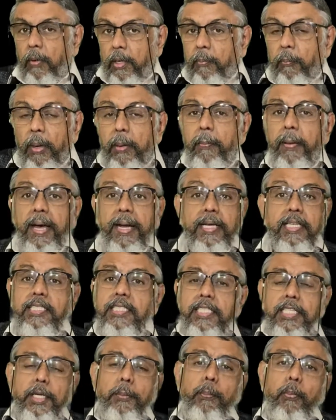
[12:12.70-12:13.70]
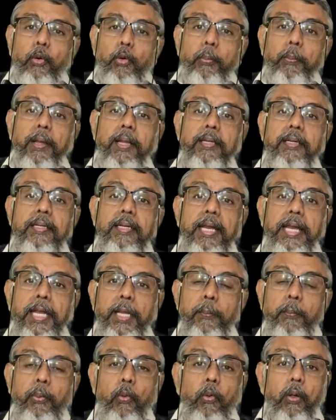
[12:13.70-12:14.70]
My manager didn't put me in the
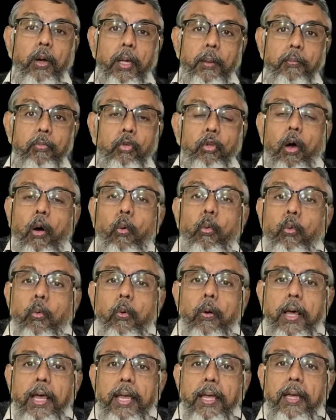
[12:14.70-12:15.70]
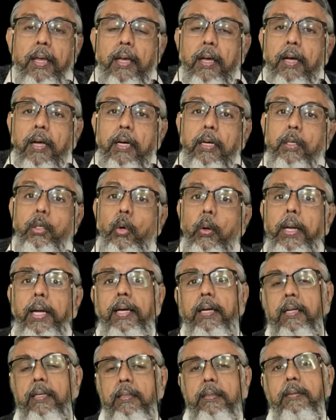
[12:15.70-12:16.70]
training program. So how could I do
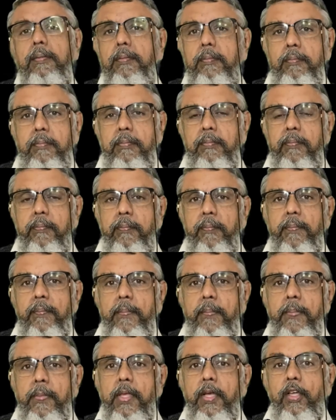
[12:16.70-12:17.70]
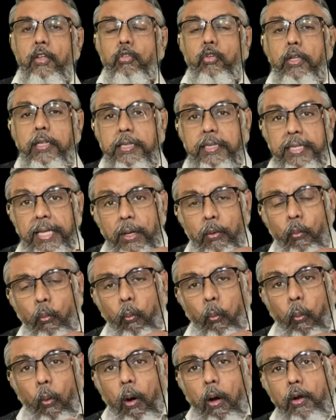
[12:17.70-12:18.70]
it? So they
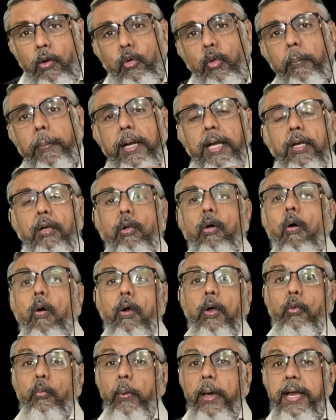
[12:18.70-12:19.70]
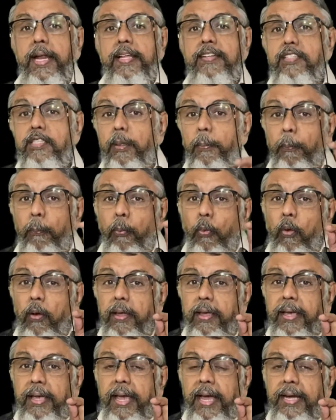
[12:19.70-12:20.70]
want to be taught, whereas the pull
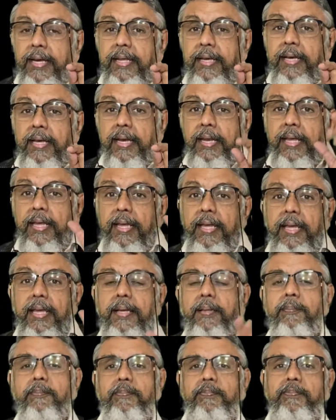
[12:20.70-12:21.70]
category